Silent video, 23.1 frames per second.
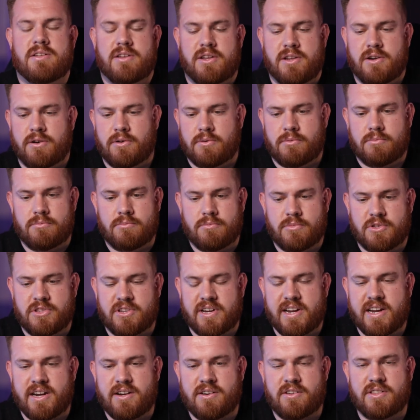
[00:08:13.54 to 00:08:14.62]
with
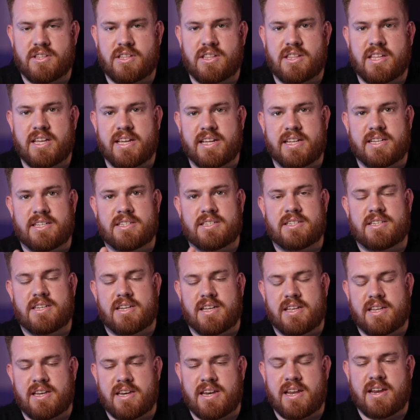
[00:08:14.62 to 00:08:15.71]
your hand on the lens
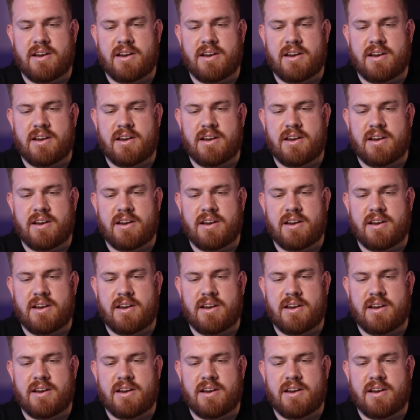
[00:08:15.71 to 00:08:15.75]
and